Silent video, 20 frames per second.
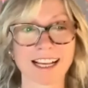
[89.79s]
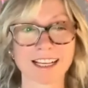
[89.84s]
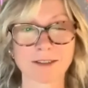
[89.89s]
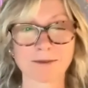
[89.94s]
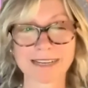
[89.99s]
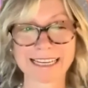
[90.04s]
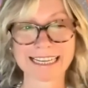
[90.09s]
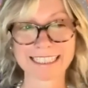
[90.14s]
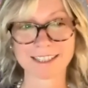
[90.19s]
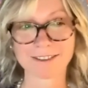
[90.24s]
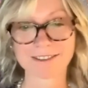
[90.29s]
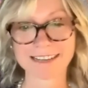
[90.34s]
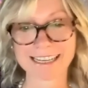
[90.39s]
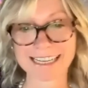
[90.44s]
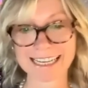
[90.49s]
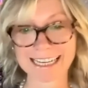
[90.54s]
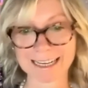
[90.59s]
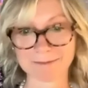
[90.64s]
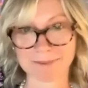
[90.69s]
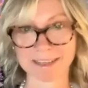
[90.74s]
So we'll do a
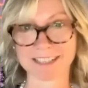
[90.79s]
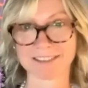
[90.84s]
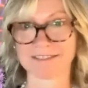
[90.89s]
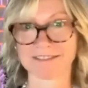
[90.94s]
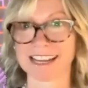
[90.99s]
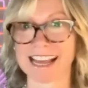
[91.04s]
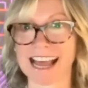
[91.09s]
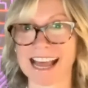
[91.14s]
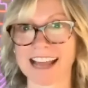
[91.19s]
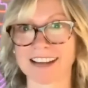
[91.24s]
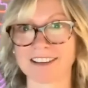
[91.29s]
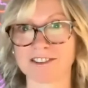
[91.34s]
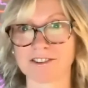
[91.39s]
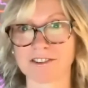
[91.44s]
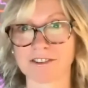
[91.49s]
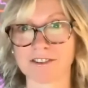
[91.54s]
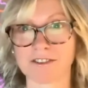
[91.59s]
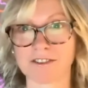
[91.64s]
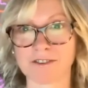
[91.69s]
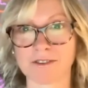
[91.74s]
little bit of a
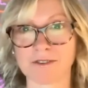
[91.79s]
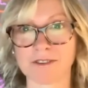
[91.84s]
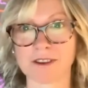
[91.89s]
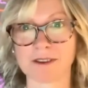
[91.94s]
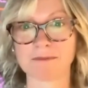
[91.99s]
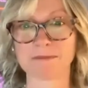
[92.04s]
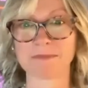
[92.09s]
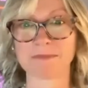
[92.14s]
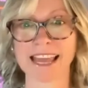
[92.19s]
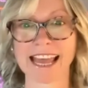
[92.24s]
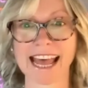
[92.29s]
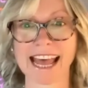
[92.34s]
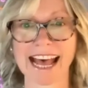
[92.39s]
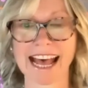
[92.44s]
canter through them